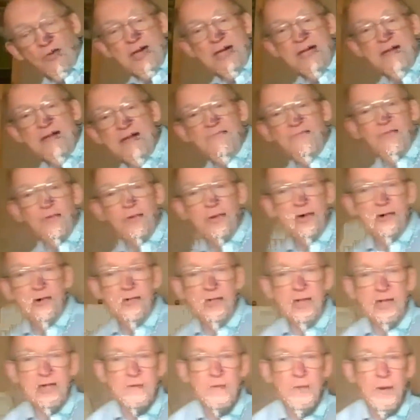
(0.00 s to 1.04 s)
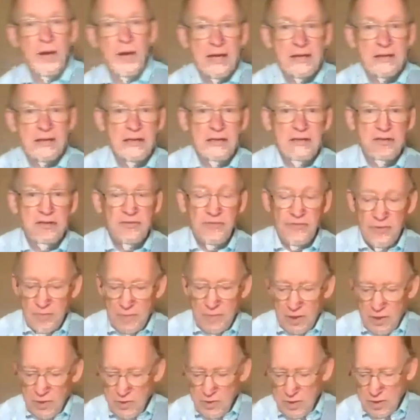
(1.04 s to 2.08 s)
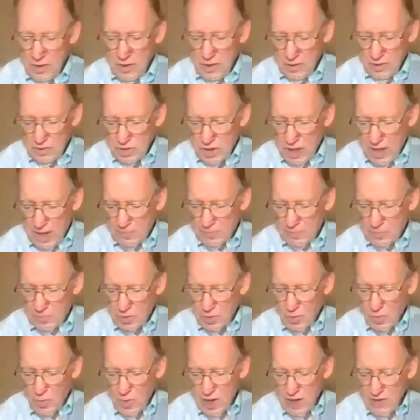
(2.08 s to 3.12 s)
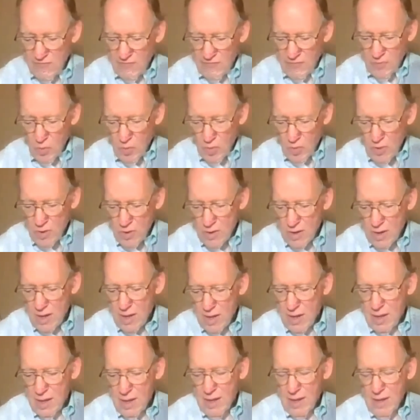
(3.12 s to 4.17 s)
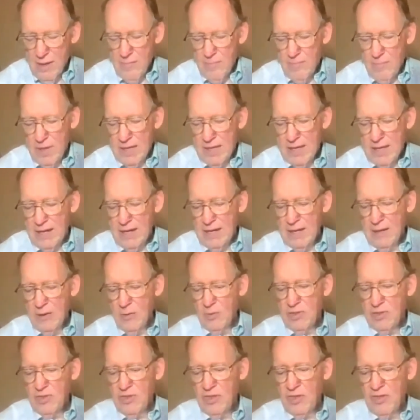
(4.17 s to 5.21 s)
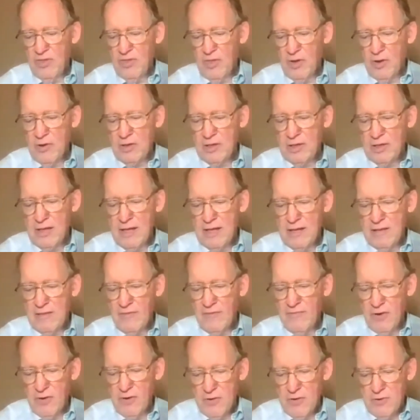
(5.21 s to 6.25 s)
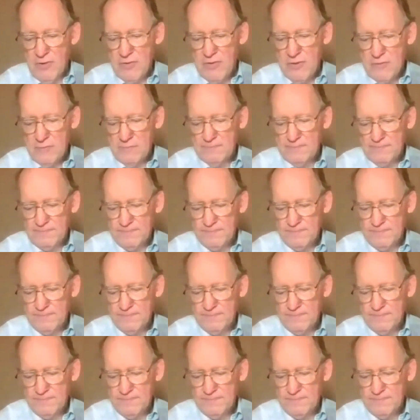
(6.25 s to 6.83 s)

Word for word: read for you this passage from Luke chapter 24, beginning with the 13th verse.